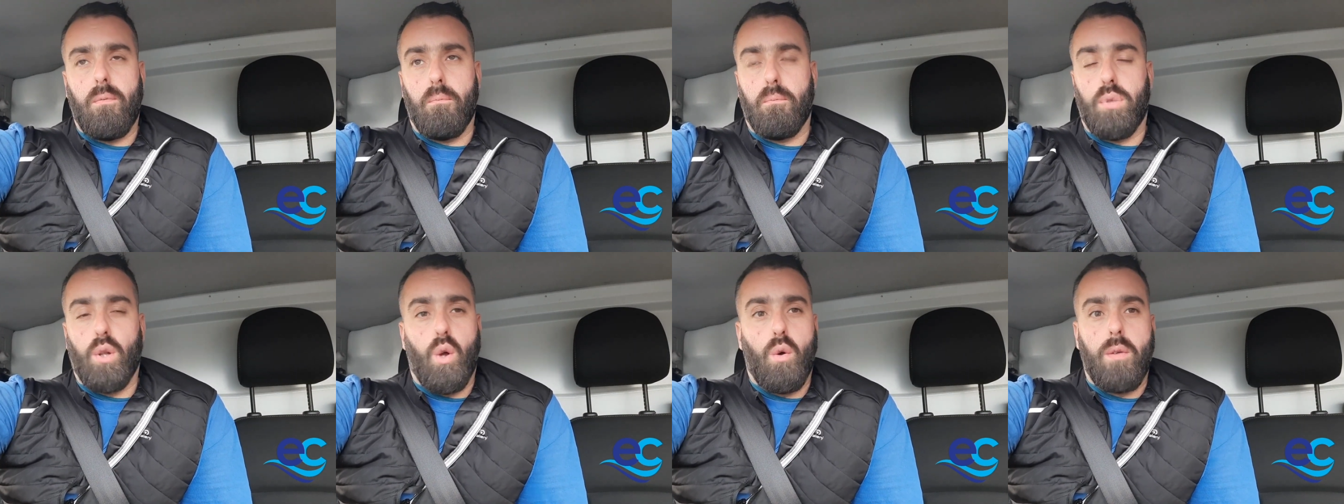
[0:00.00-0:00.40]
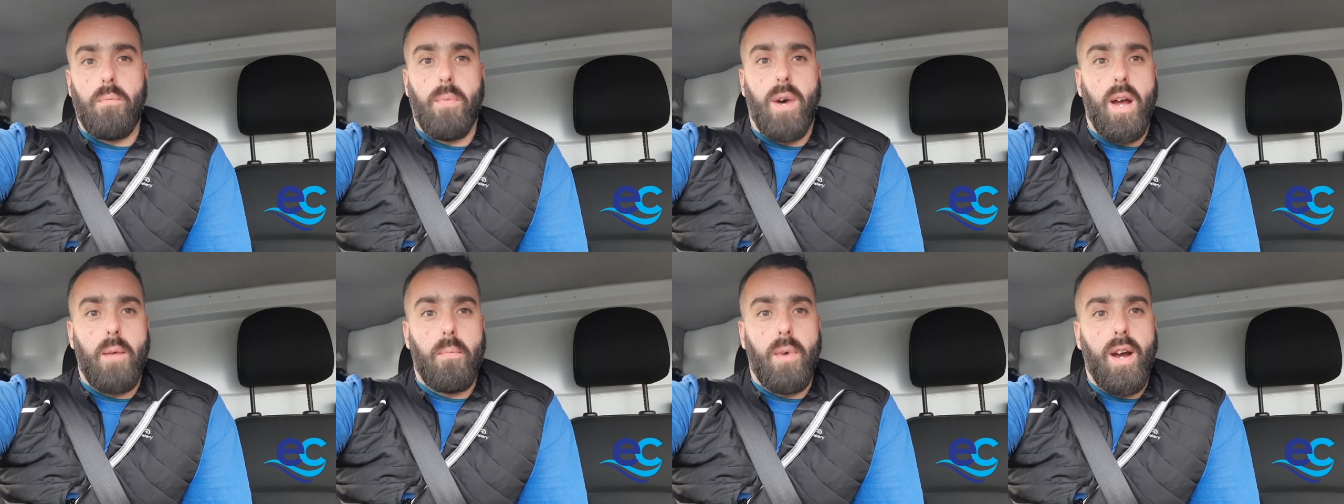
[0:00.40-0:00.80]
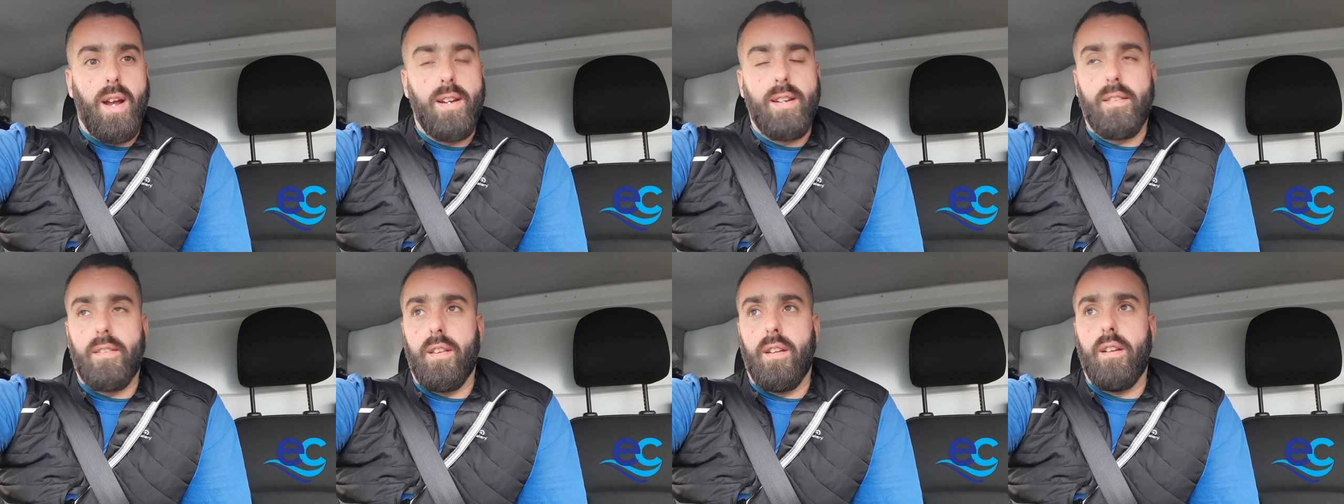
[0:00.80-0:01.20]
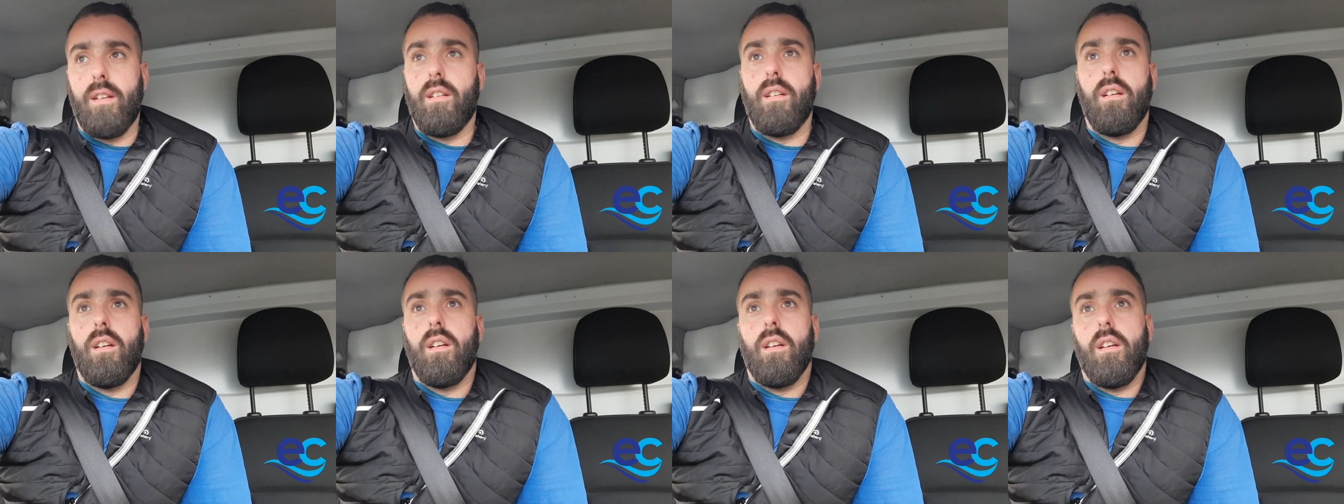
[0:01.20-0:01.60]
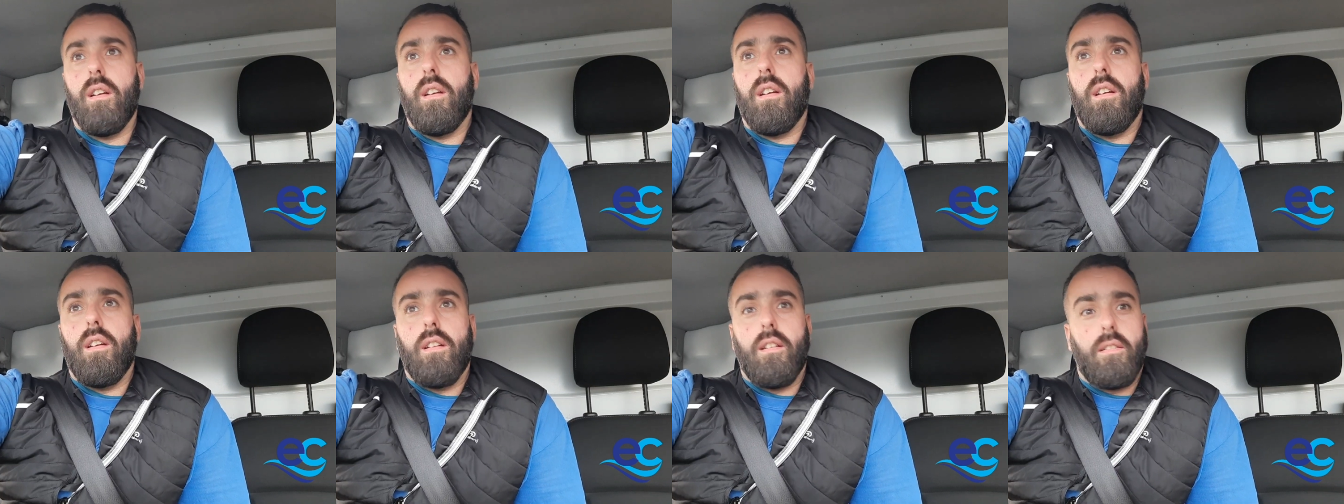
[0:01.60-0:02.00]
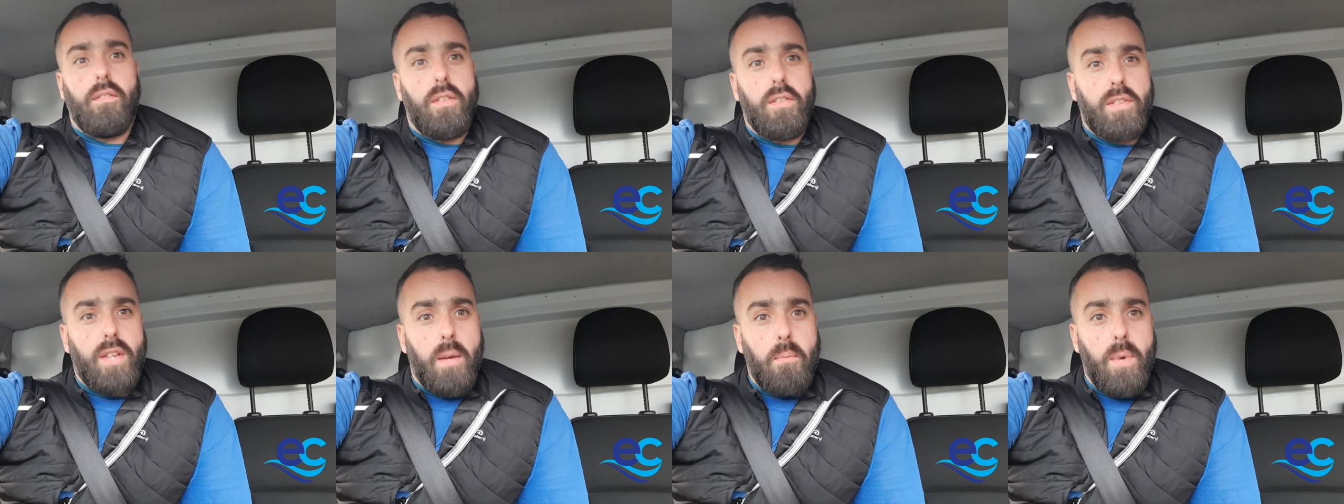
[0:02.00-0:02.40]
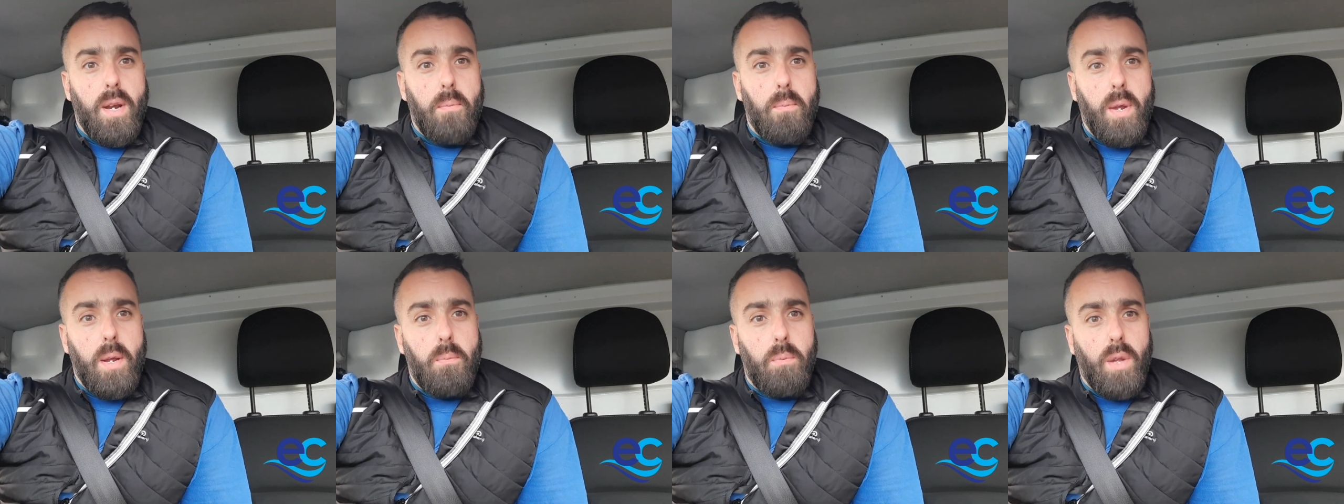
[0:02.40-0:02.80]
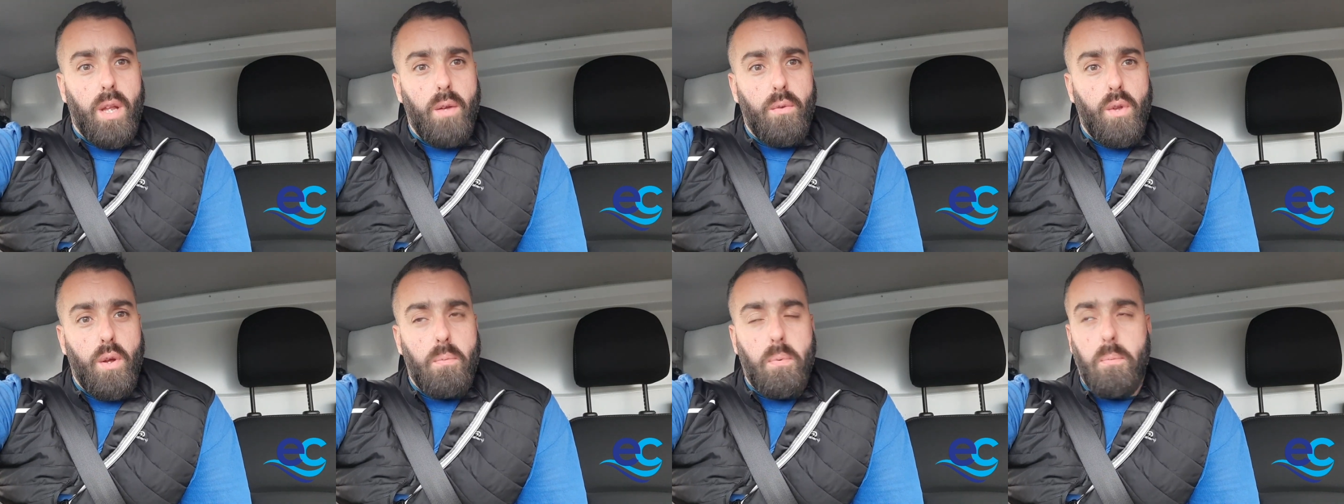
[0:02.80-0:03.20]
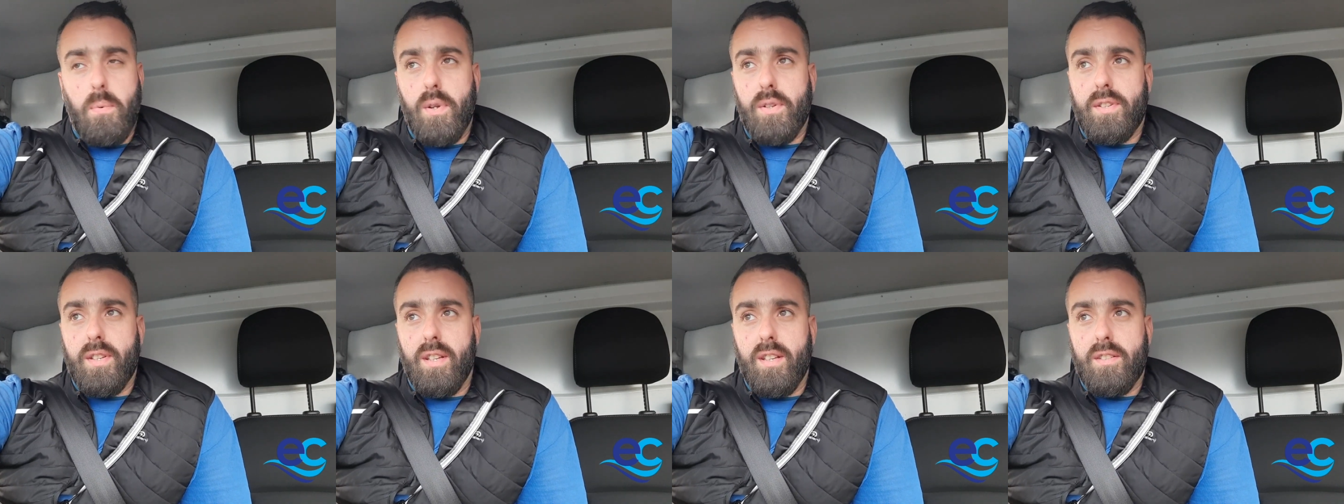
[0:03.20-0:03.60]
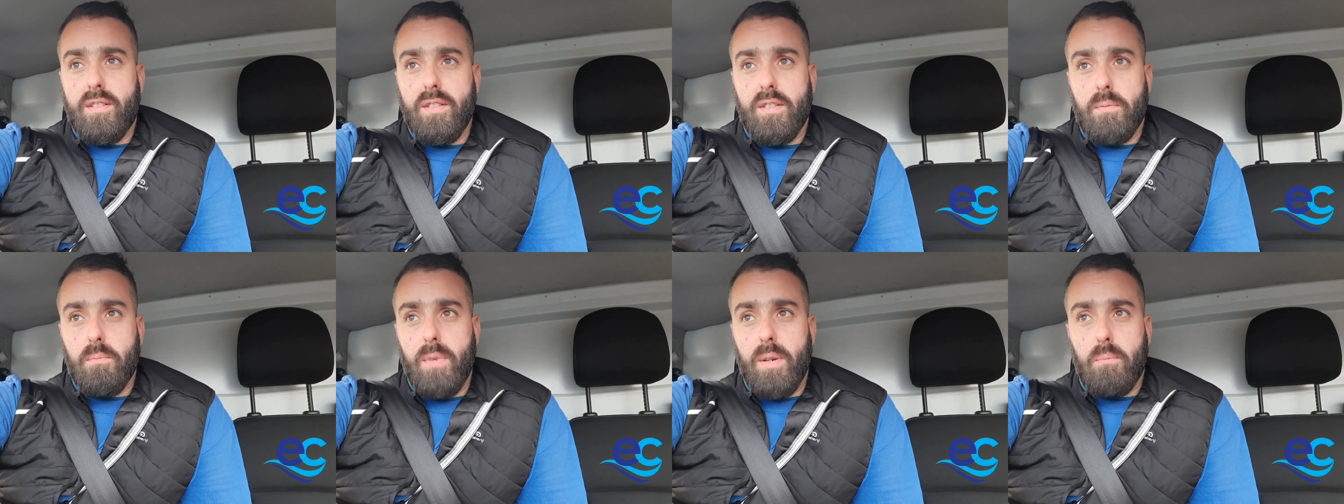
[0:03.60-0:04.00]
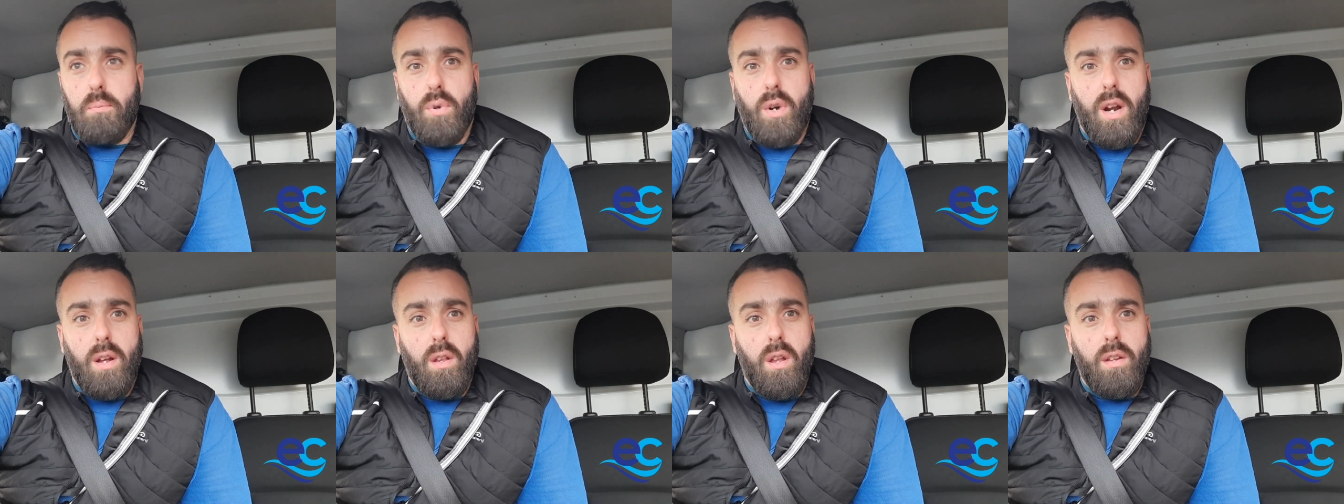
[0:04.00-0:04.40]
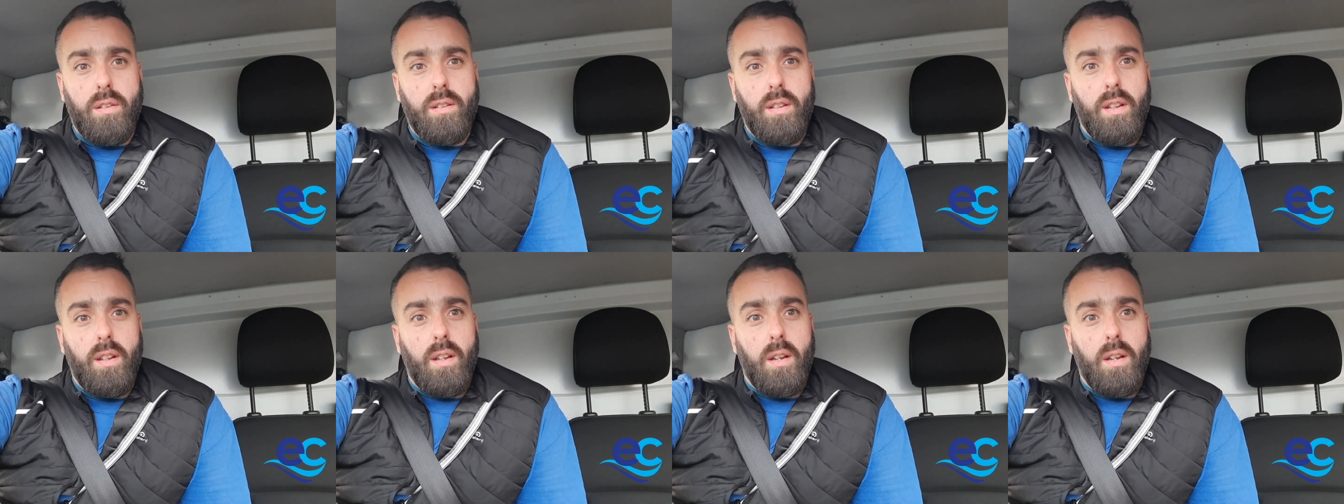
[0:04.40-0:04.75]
Blowing my mind that there's that many people out there prepared to listen to me prattle on.